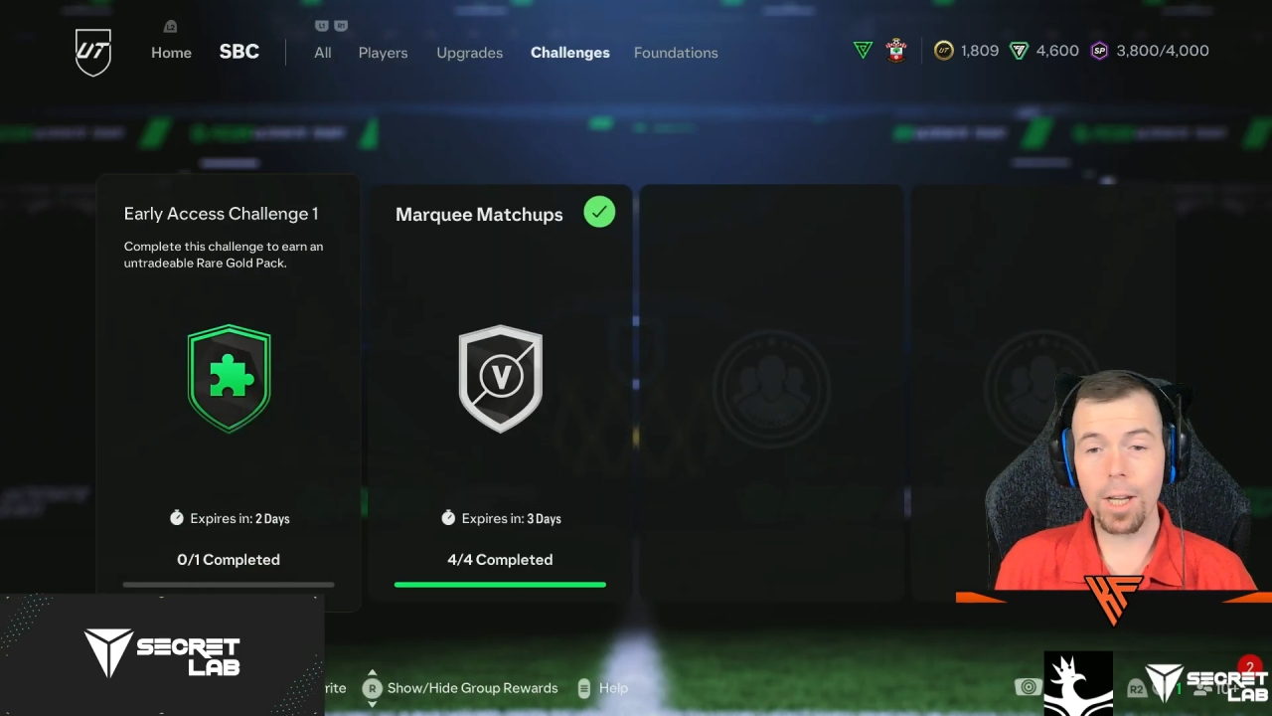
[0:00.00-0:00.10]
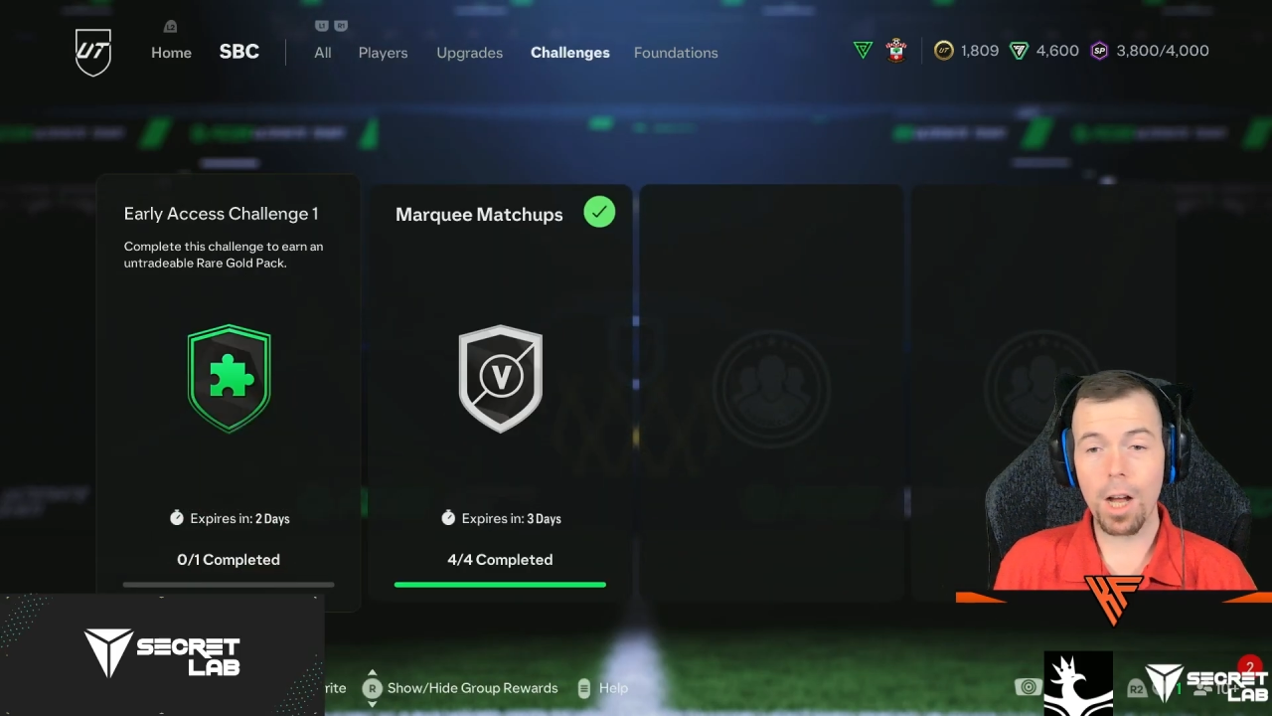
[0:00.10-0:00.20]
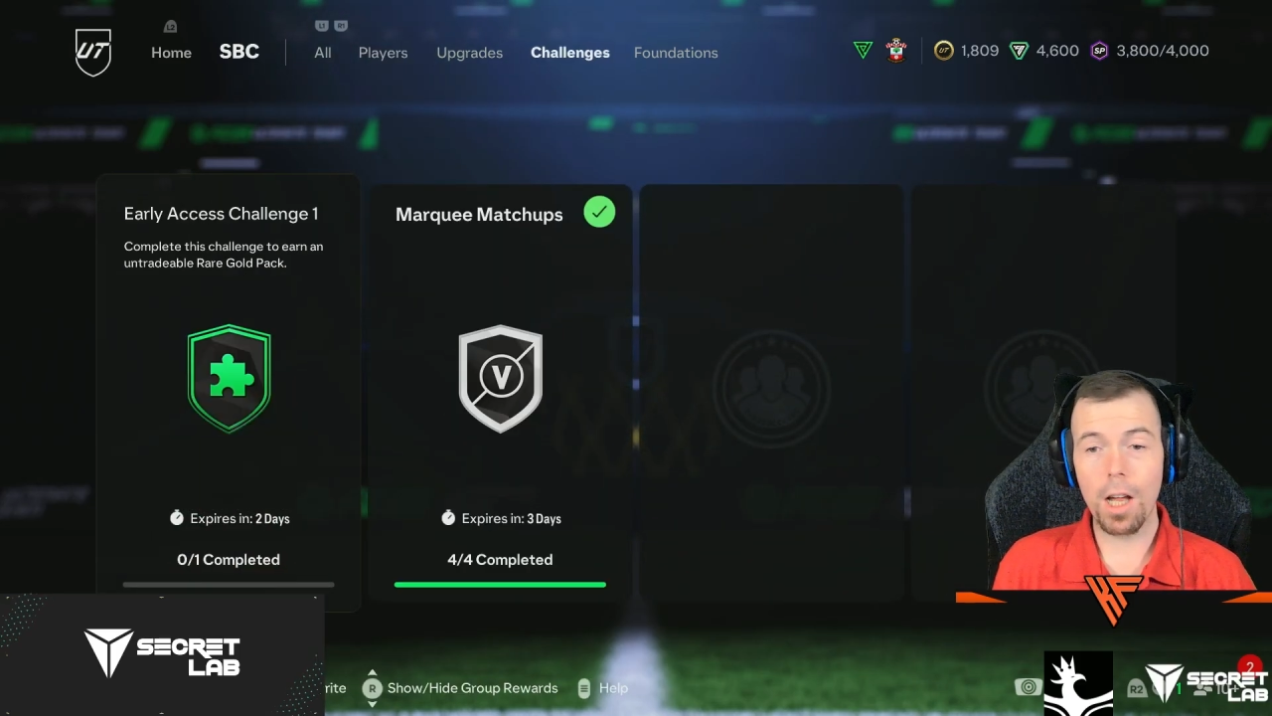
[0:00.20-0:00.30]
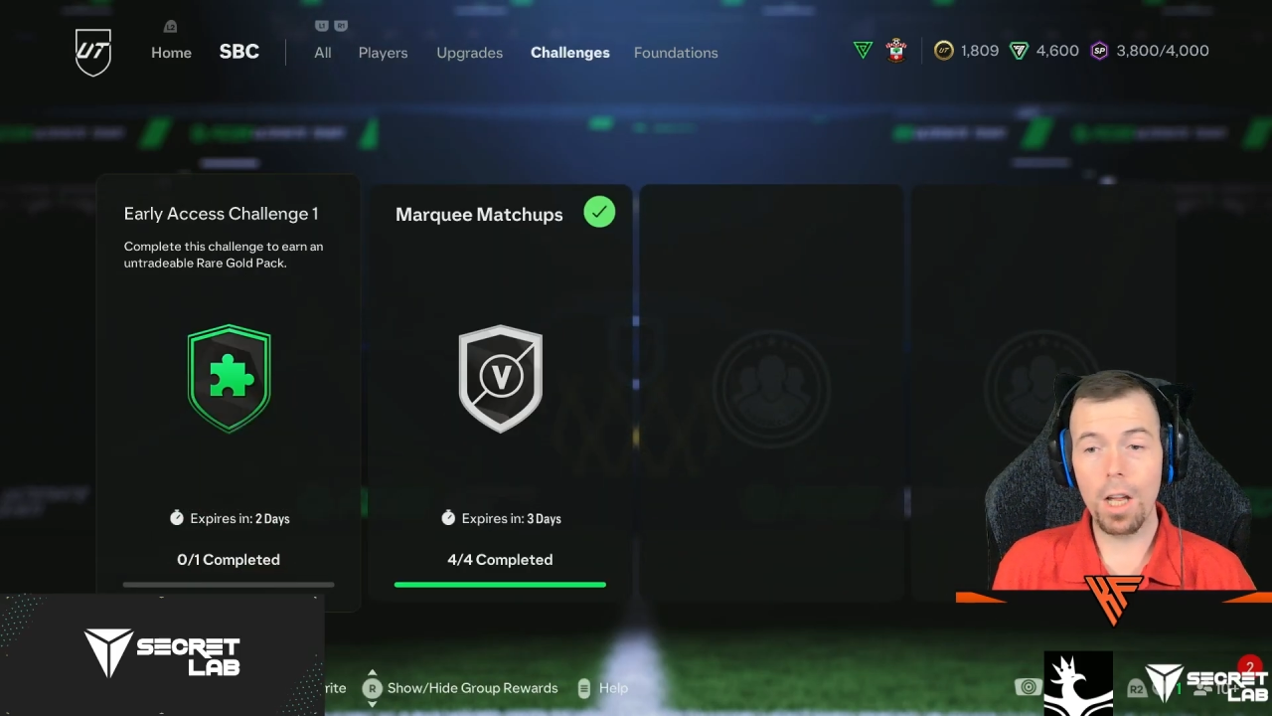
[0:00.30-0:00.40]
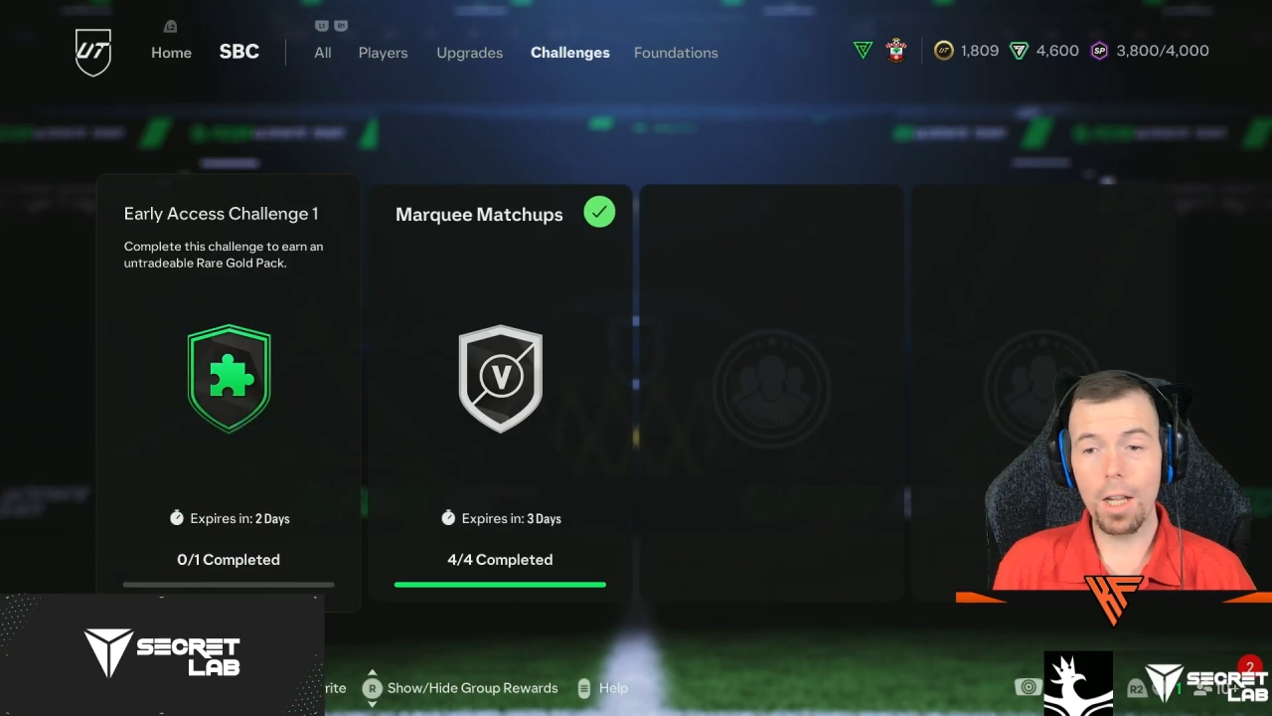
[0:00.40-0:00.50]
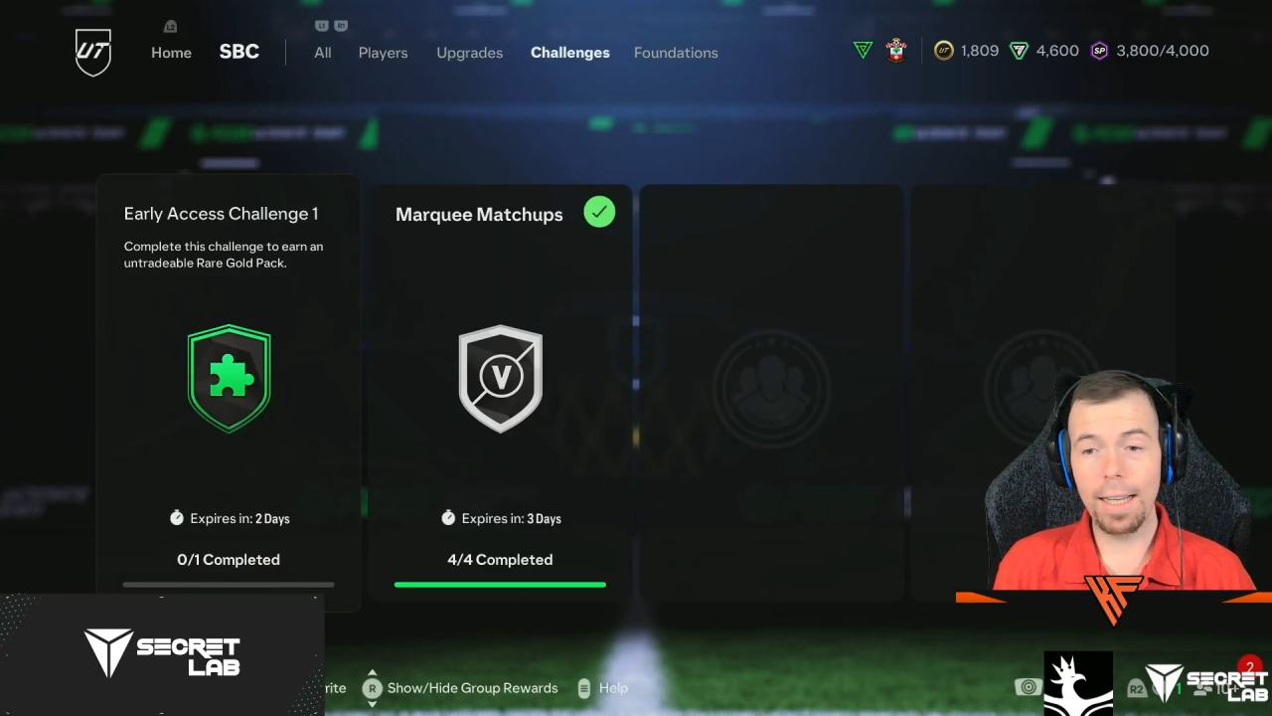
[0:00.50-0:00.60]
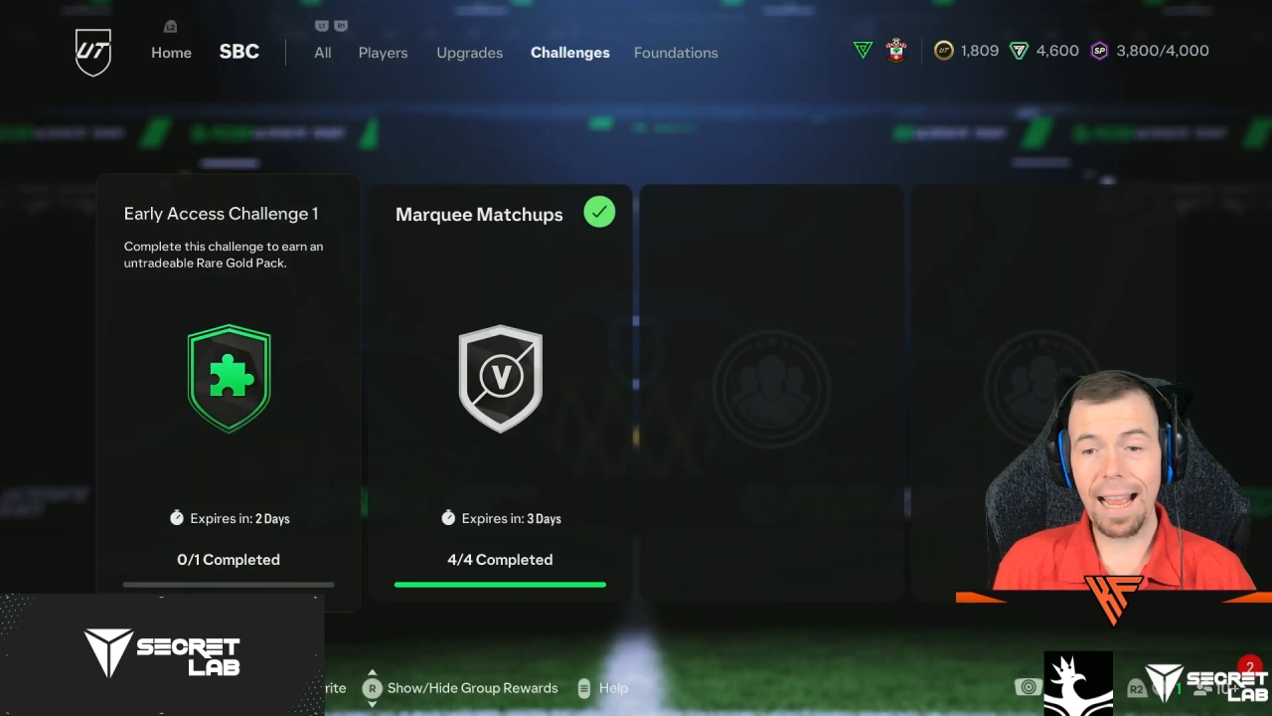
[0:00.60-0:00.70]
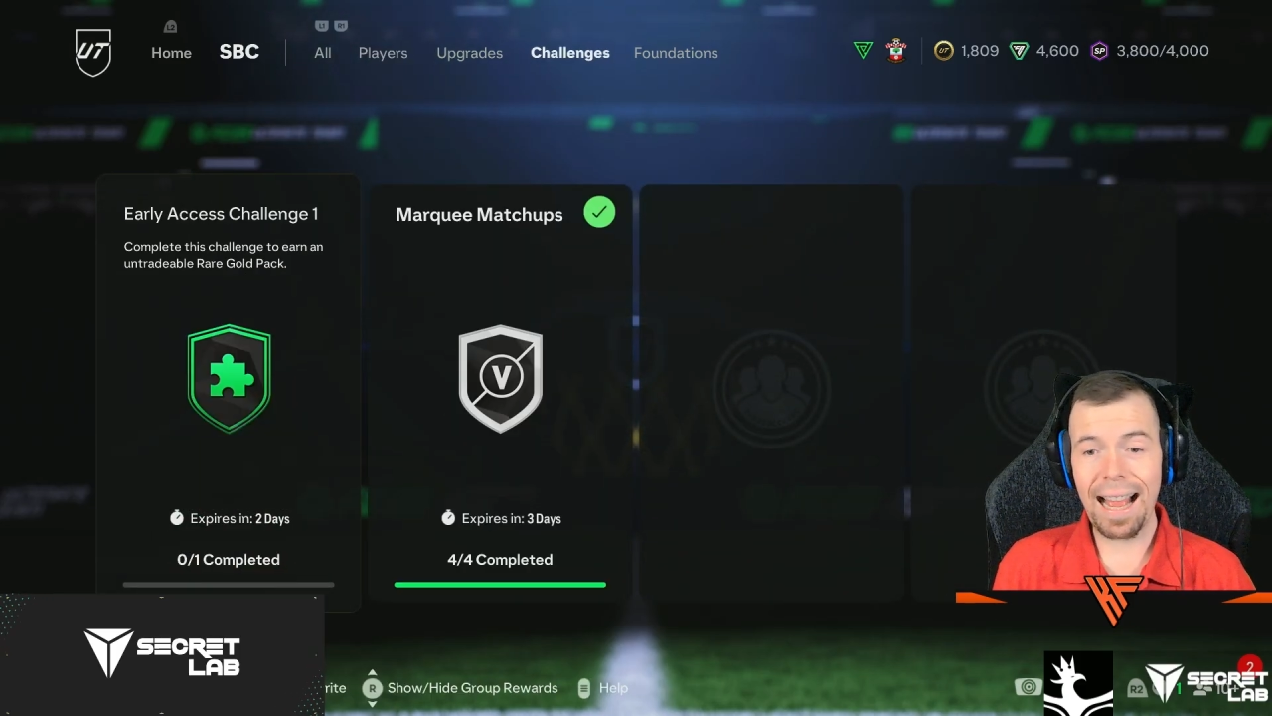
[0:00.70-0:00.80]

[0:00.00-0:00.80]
We got Early